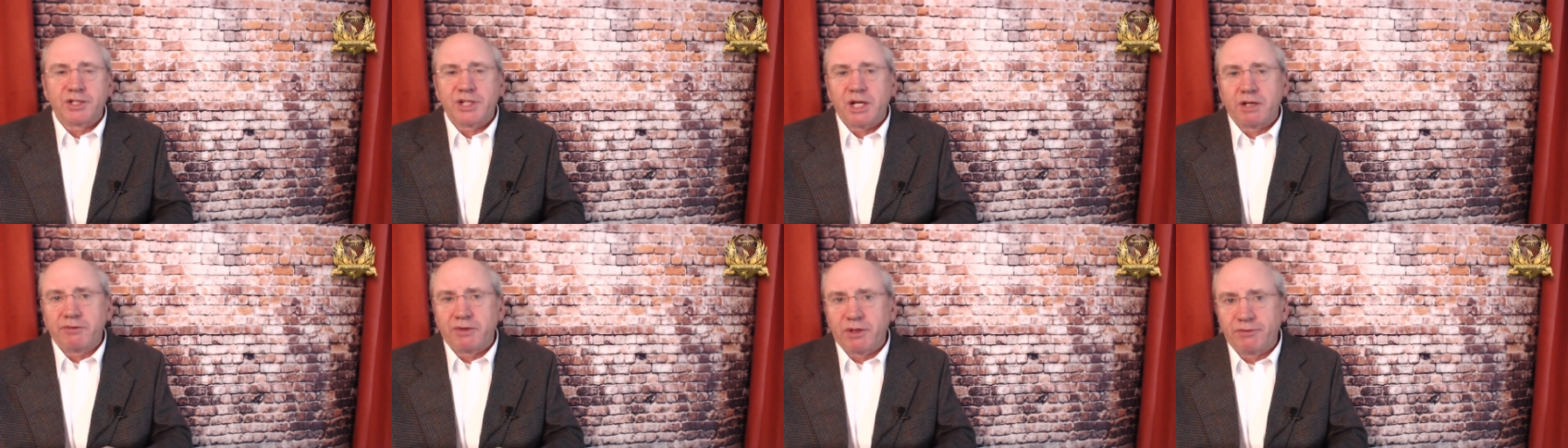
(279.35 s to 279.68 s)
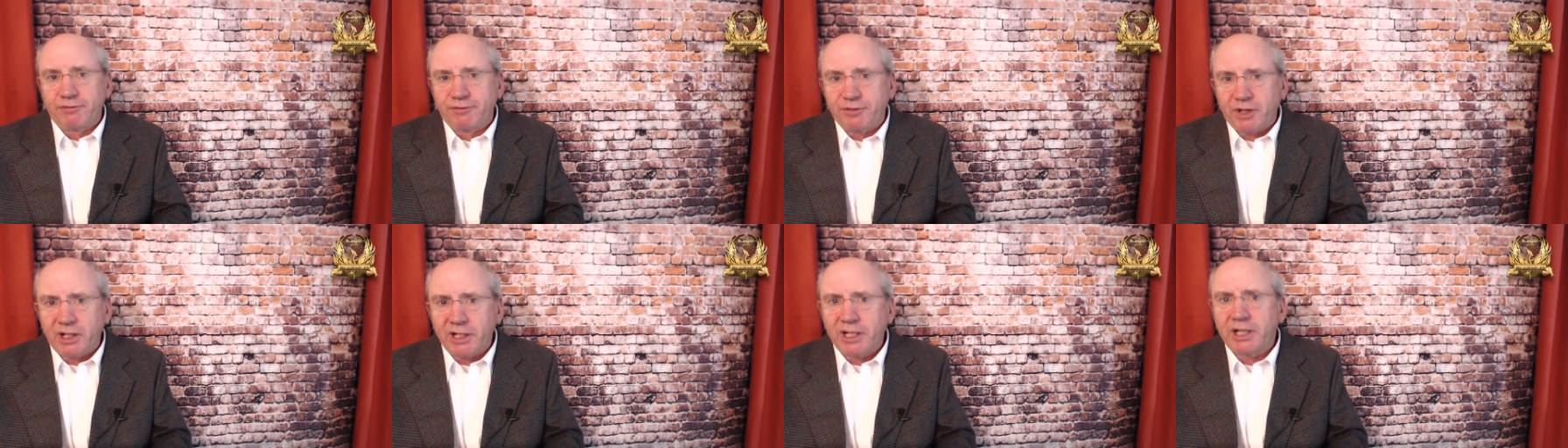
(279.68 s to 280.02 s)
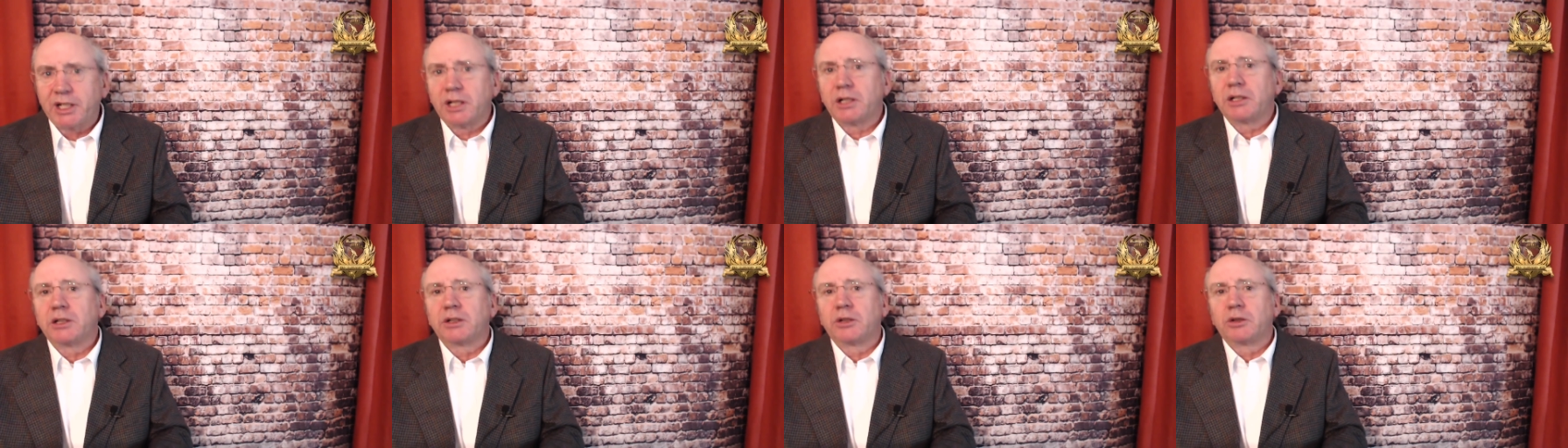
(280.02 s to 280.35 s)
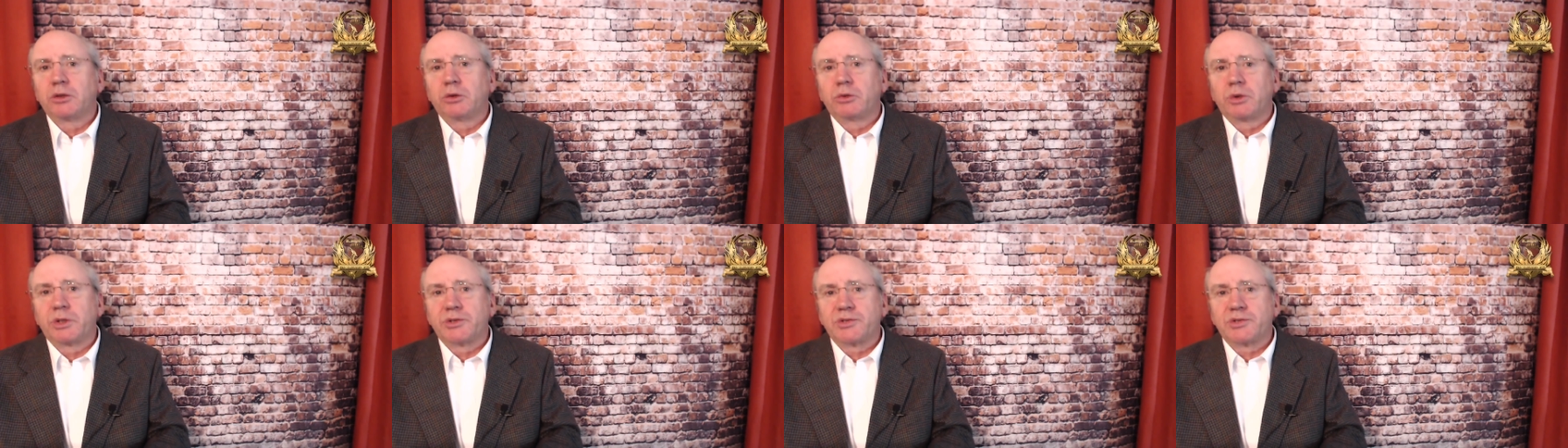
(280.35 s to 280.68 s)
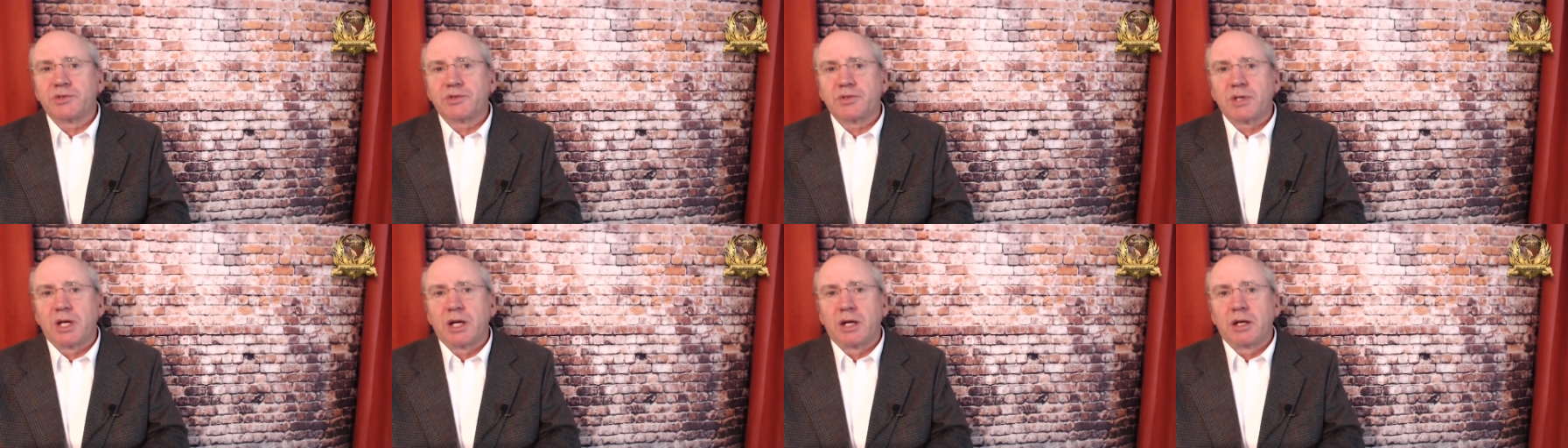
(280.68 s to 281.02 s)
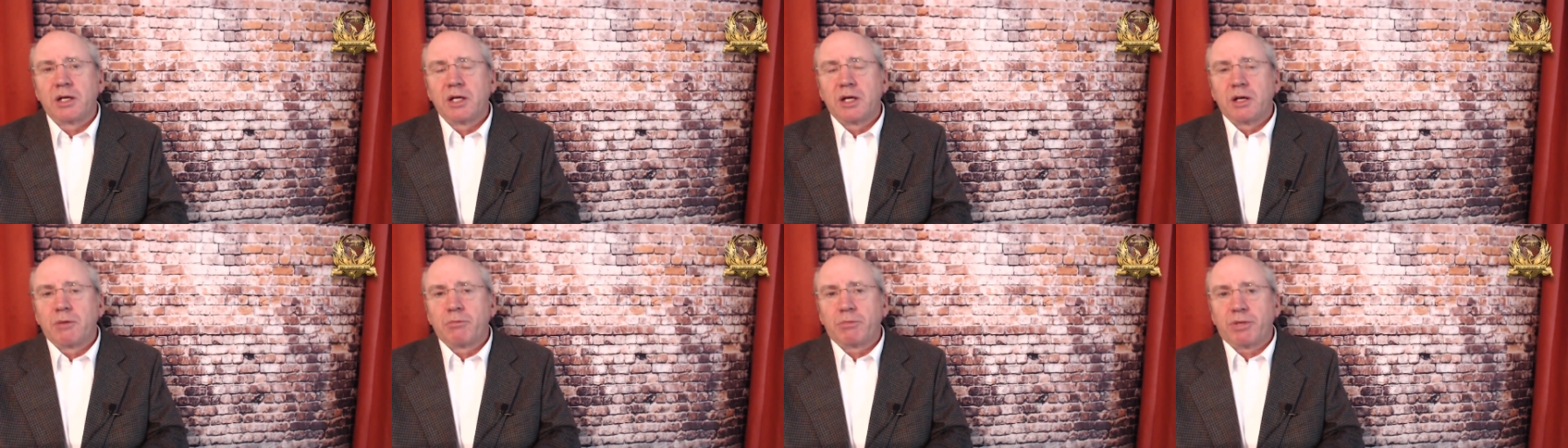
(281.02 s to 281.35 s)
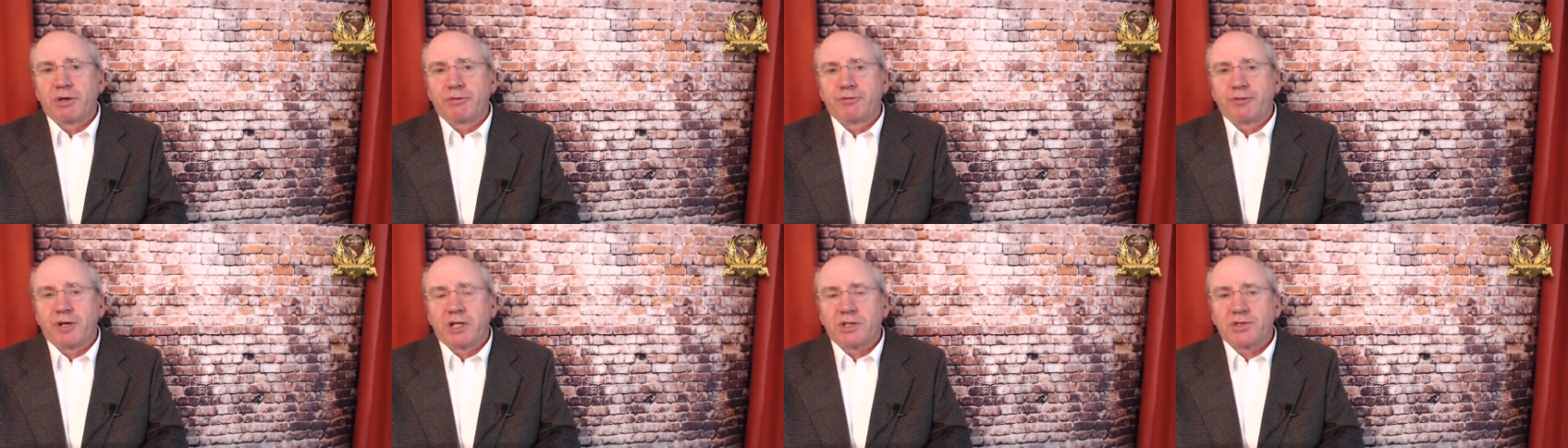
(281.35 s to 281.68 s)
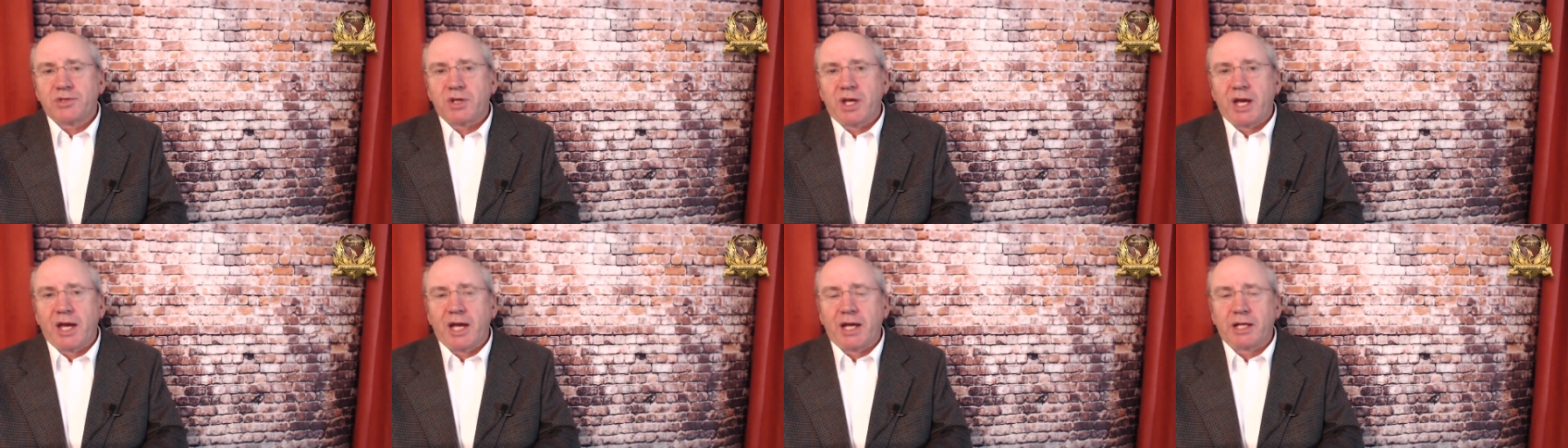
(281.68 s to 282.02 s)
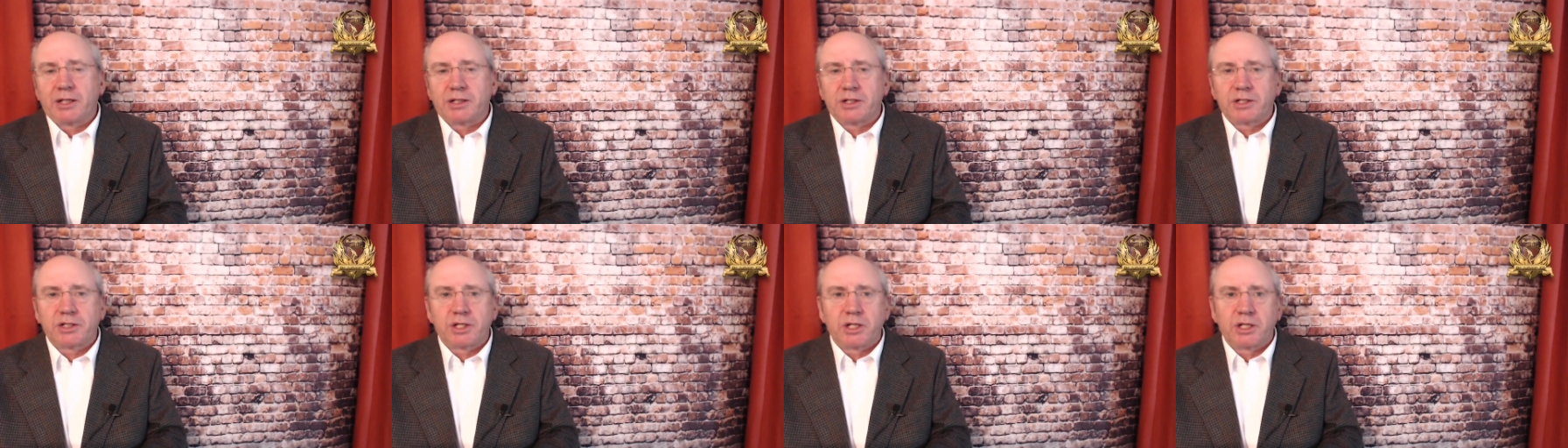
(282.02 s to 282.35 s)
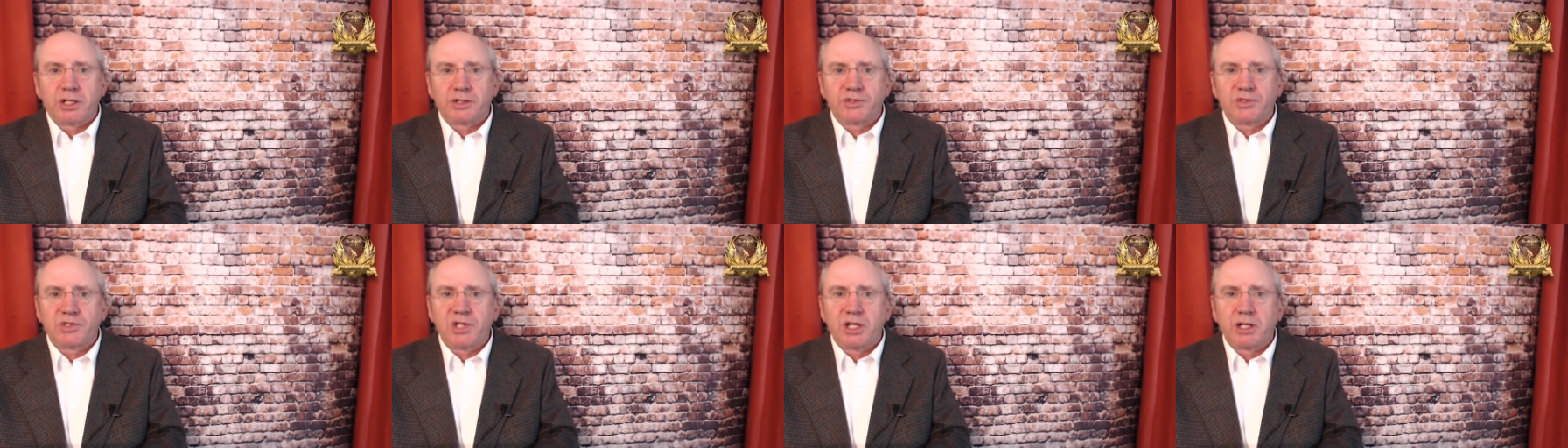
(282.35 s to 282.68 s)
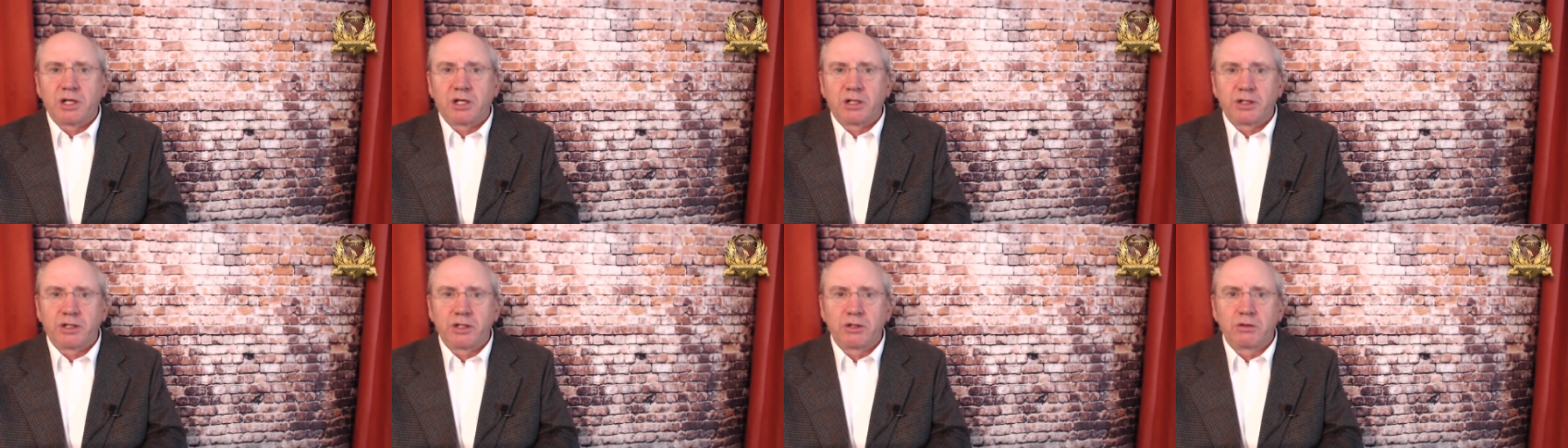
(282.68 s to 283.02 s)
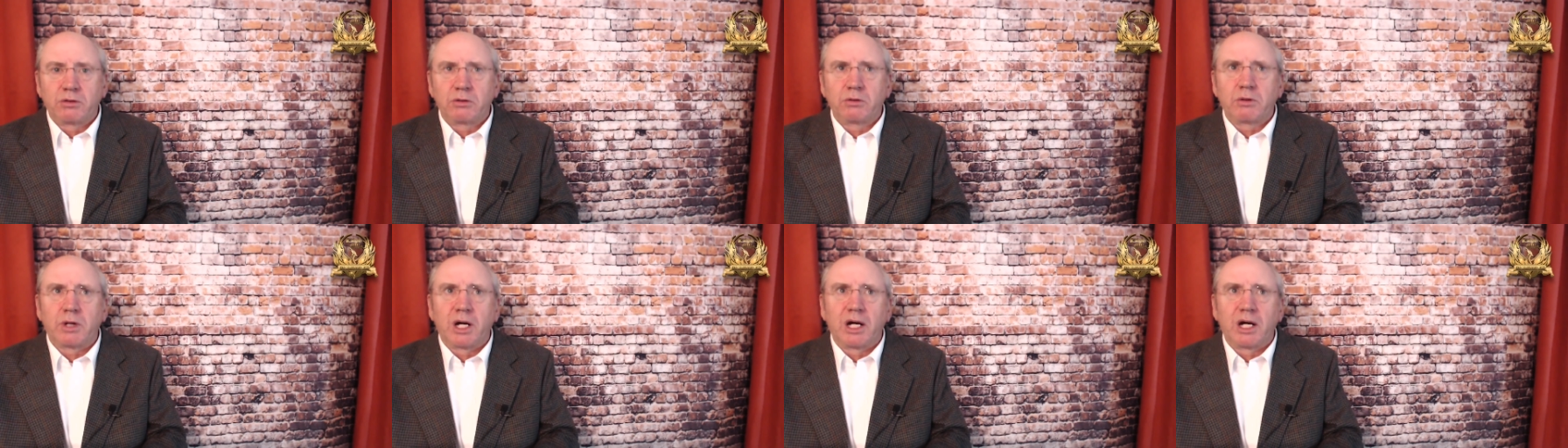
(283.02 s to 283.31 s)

David Viner, who was the professor at uh, CRU,